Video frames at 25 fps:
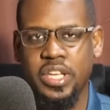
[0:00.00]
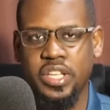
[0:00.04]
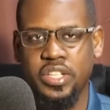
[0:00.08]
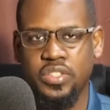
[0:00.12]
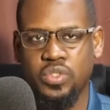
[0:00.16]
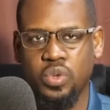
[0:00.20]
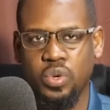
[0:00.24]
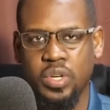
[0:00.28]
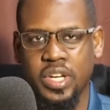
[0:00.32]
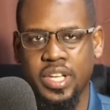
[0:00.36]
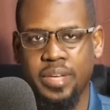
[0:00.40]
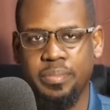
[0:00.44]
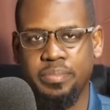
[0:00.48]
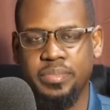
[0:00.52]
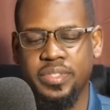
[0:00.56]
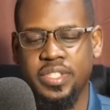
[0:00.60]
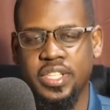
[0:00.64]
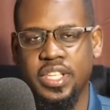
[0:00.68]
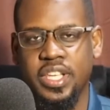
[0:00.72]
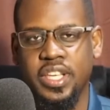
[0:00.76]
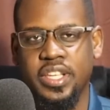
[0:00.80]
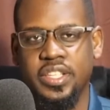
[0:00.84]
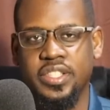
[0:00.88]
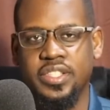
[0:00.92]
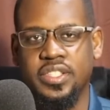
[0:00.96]
by his own
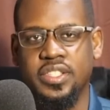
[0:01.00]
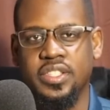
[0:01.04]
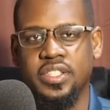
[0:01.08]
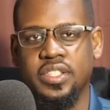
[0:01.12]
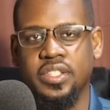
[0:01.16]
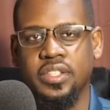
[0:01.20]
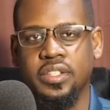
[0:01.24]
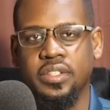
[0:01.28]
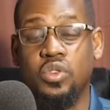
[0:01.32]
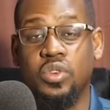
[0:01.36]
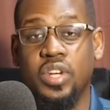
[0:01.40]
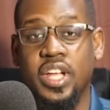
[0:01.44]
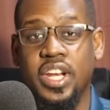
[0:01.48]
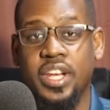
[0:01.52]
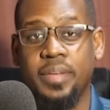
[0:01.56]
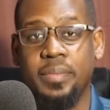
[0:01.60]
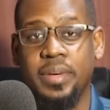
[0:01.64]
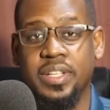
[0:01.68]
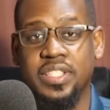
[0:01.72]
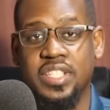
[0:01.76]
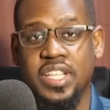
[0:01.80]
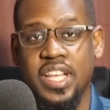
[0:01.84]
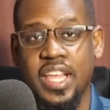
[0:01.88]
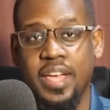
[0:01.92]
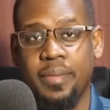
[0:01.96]
MCAs,
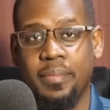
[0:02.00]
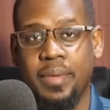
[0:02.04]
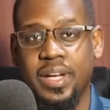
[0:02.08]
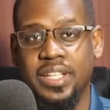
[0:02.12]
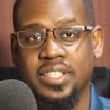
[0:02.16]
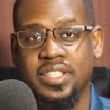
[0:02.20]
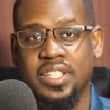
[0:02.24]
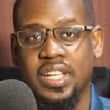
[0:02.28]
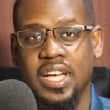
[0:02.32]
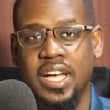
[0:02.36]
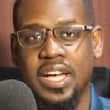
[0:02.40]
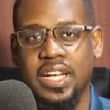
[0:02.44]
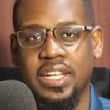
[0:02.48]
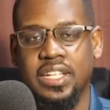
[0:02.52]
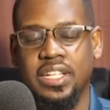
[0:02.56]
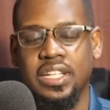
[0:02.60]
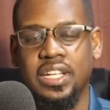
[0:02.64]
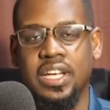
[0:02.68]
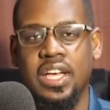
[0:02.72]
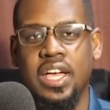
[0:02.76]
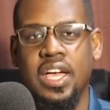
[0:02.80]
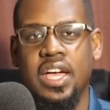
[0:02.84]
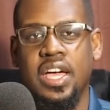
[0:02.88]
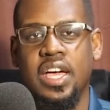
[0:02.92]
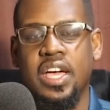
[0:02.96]
unanimously, I must add?
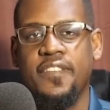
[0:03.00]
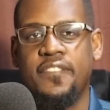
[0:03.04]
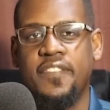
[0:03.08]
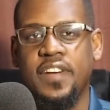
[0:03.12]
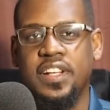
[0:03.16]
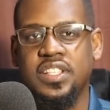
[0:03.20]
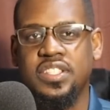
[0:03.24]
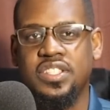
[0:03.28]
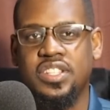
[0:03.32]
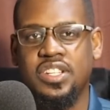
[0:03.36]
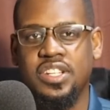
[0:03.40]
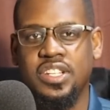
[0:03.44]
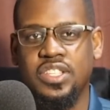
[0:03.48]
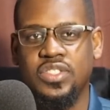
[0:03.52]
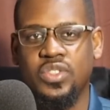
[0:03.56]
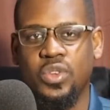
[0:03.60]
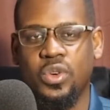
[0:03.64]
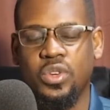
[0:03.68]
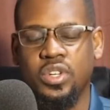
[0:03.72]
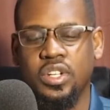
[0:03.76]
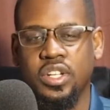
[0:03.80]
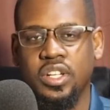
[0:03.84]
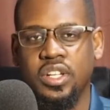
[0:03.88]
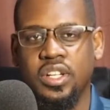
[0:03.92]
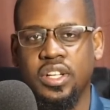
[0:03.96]
The first
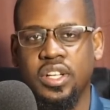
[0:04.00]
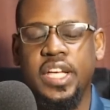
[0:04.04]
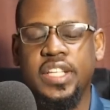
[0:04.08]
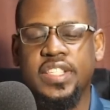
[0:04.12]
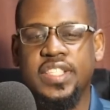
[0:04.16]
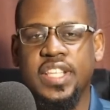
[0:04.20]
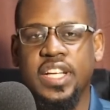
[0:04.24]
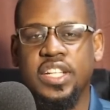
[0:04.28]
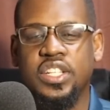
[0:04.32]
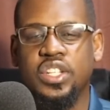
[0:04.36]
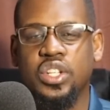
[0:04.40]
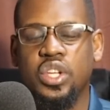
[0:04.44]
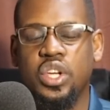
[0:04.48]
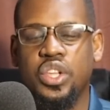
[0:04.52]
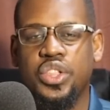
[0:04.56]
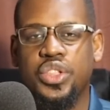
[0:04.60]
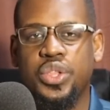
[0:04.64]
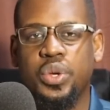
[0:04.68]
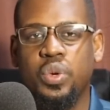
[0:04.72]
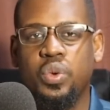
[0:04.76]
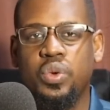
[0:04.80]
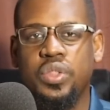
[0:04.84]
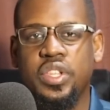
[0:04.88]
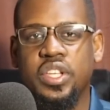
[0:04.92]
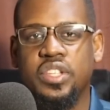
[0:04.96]
reason is that
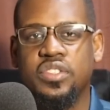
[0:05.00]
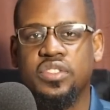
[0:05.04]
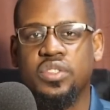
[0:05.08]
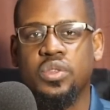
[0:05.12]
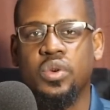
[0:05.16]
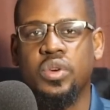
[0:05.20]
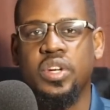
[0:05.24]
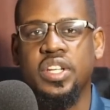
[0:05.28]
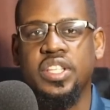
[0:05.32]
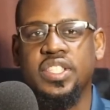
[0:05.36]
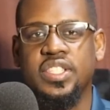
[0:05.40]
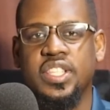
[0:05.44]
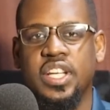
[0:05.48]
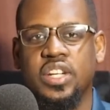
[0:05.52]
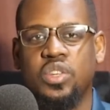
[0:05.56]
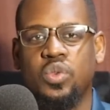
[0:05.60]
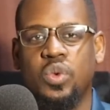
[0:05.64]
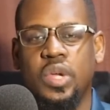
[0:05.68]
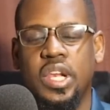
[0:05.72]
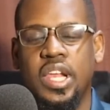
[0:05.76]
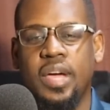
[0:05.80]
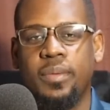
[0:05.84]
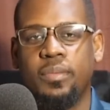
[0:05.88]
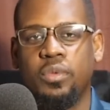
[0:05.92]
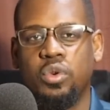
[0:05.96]
through the stories that
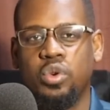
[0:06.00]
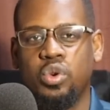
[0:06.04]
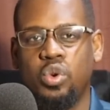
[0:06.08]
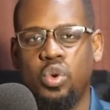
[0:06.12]
William